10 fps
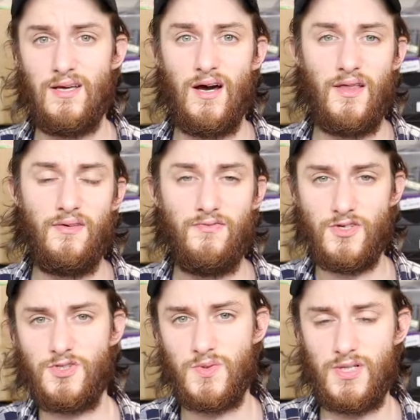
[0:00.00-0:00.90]
the
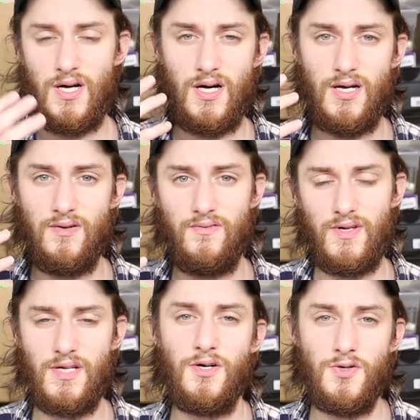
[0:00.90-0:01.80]
first one on
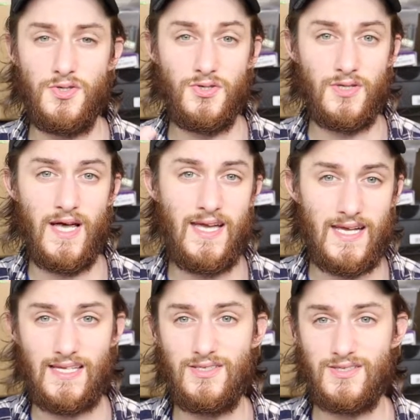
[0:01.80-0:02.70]
video you'll like
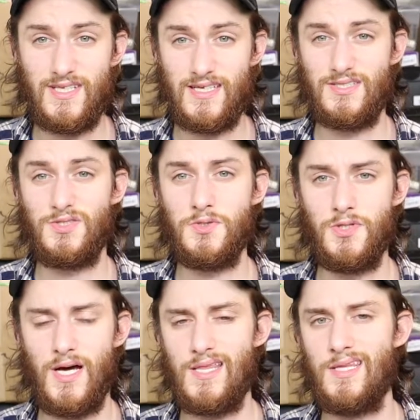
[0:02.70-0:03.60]
and you'll think it's
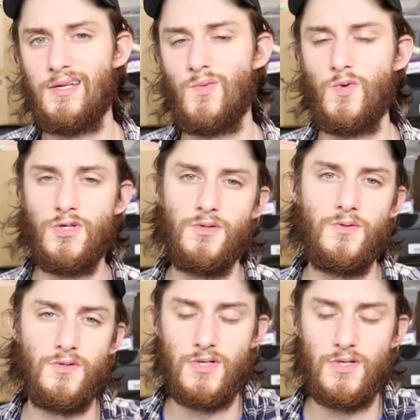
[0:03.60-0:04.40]
cool, and then we'll